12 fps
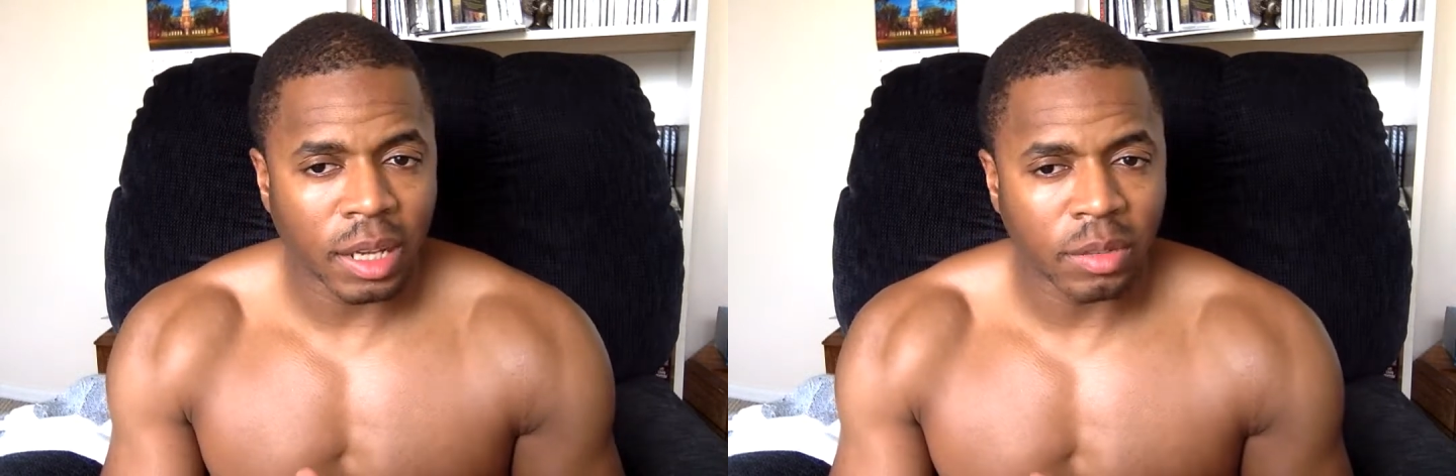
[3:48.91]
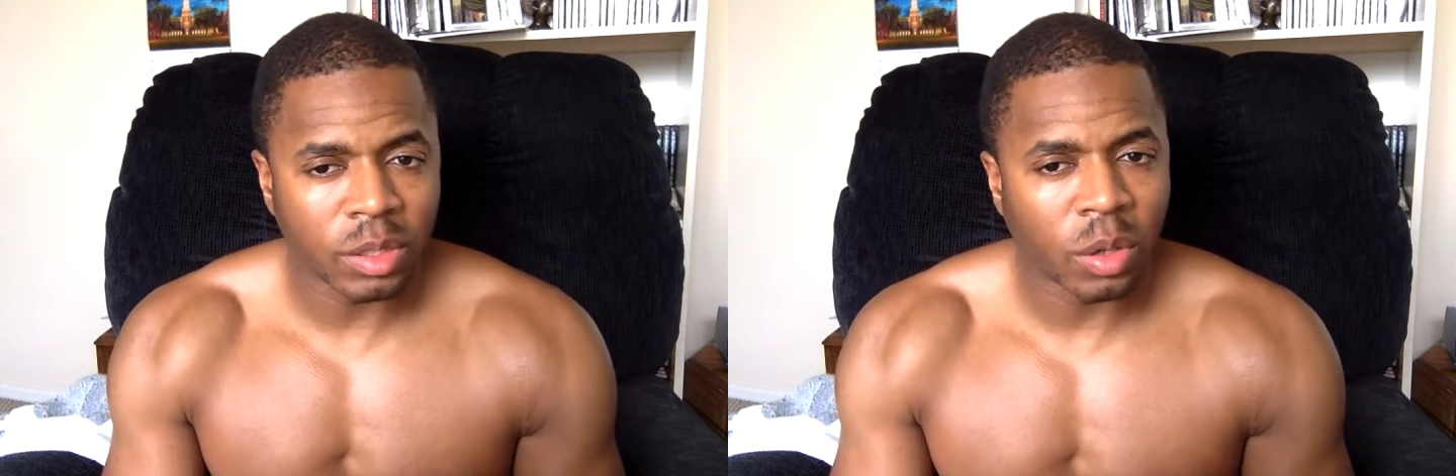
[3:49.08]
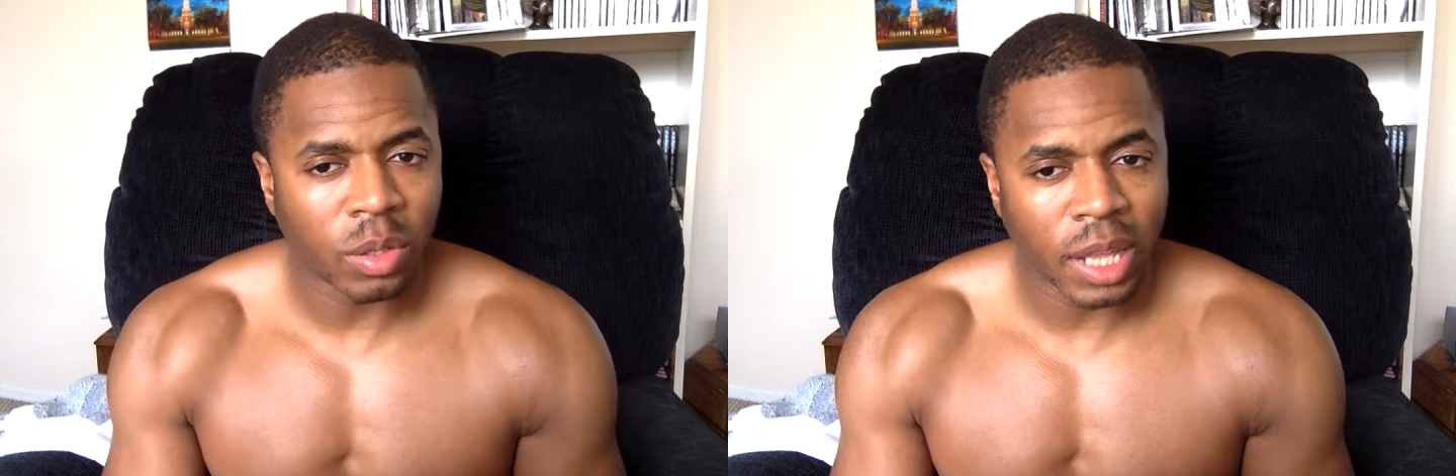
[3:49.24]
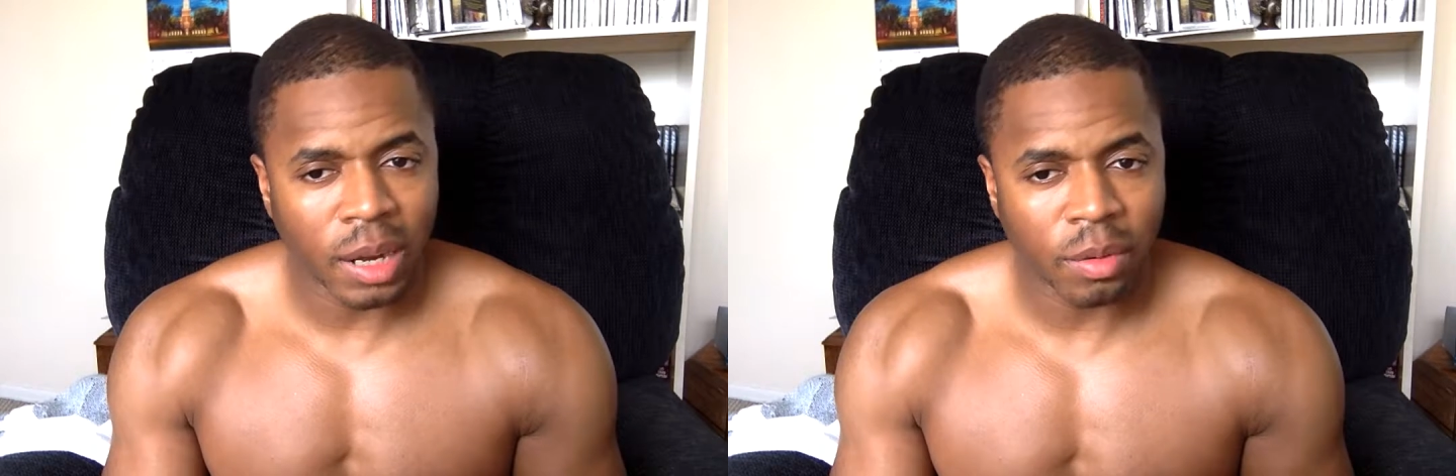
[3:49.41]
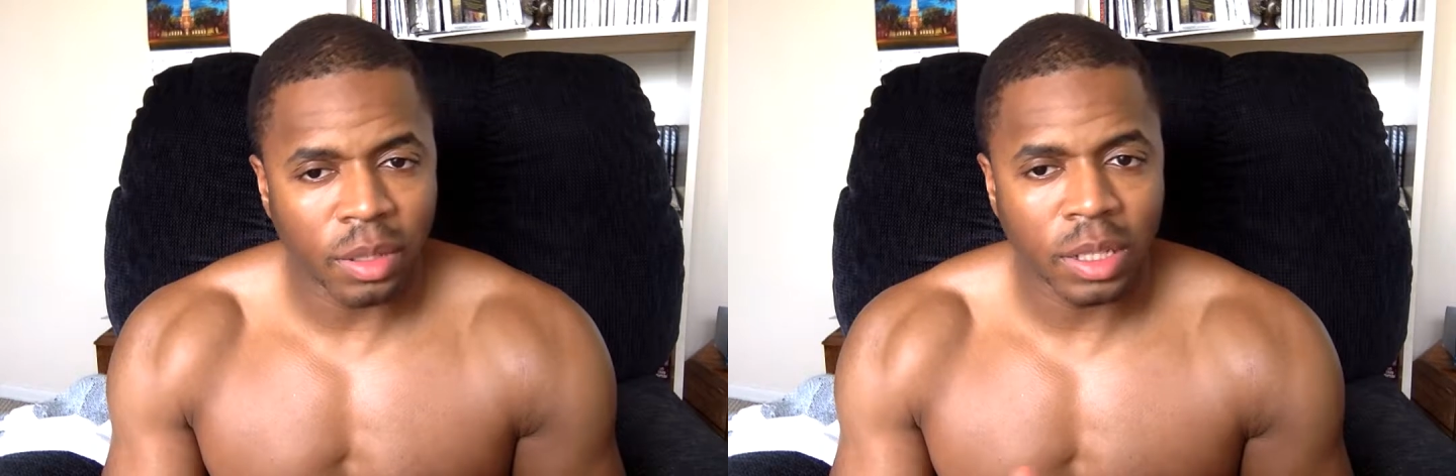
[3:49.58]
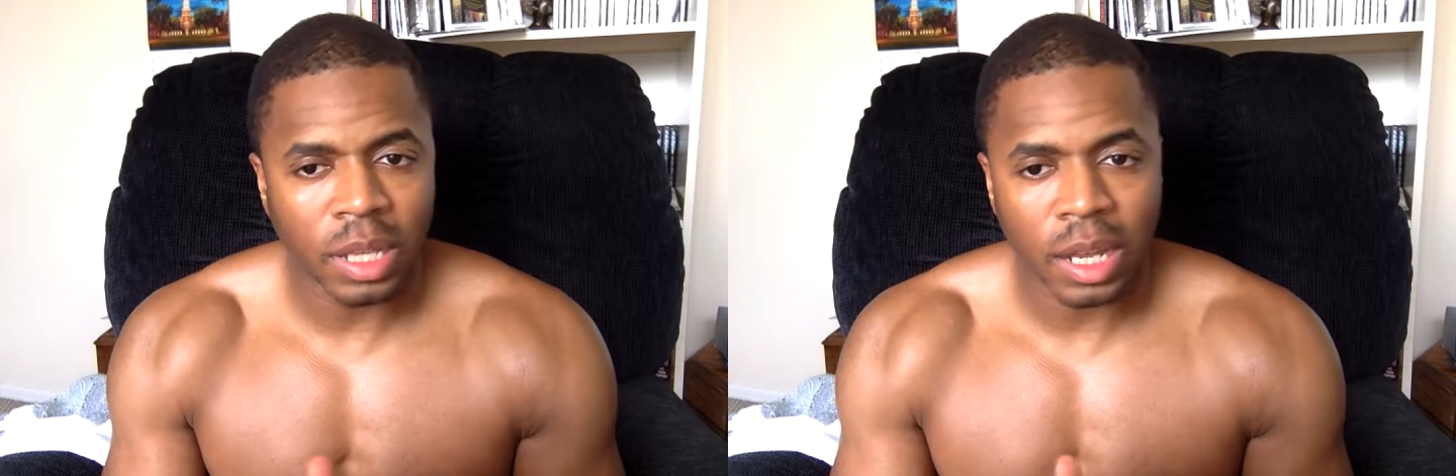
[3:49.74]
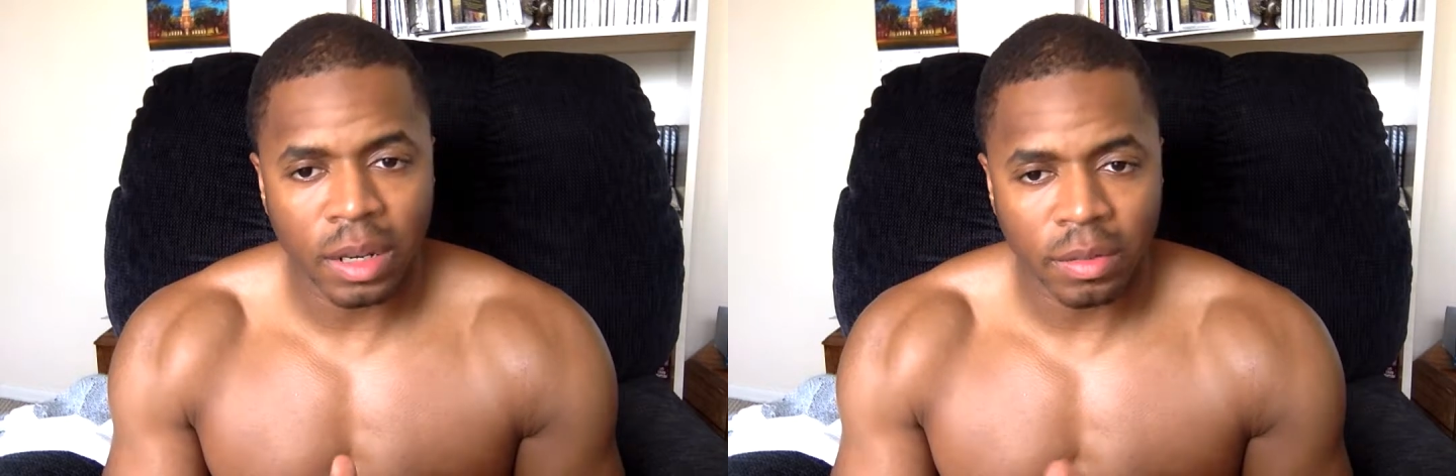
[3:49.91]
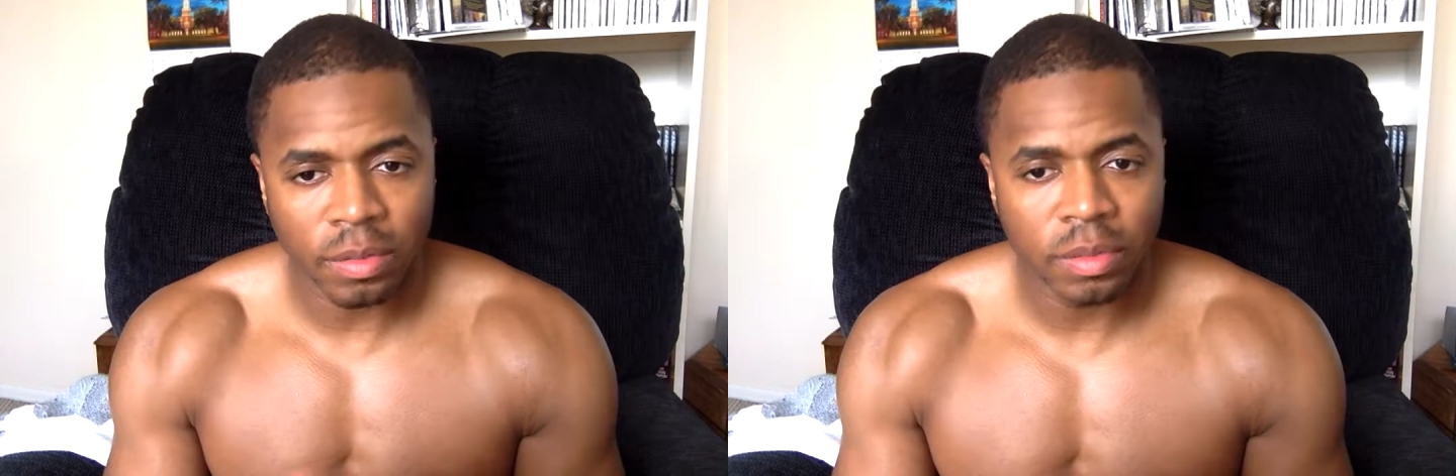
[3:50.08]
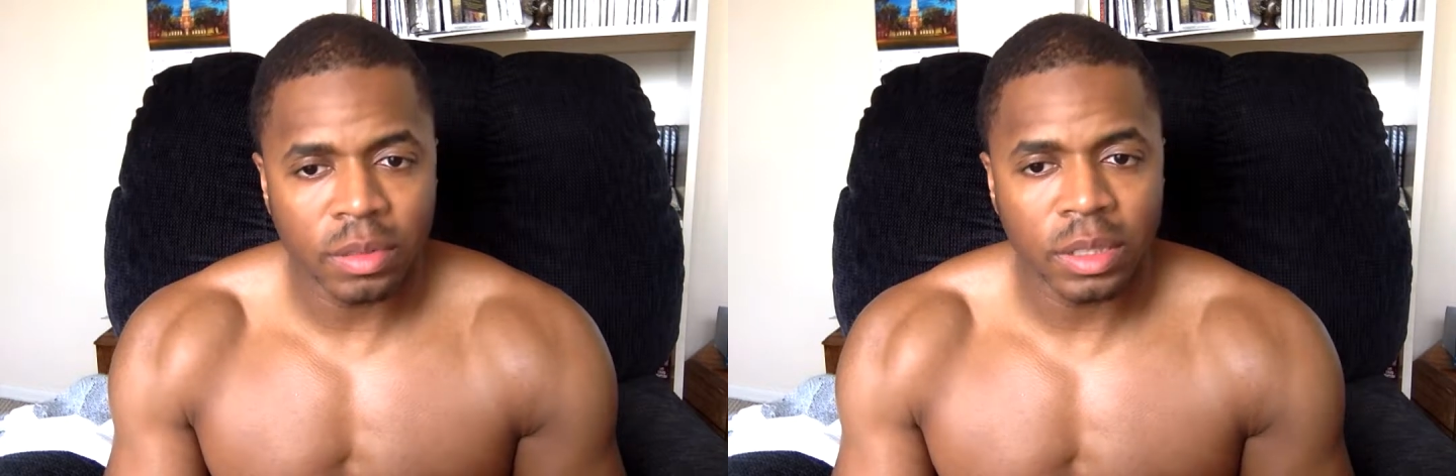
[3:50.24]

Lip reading: was told that it would kind of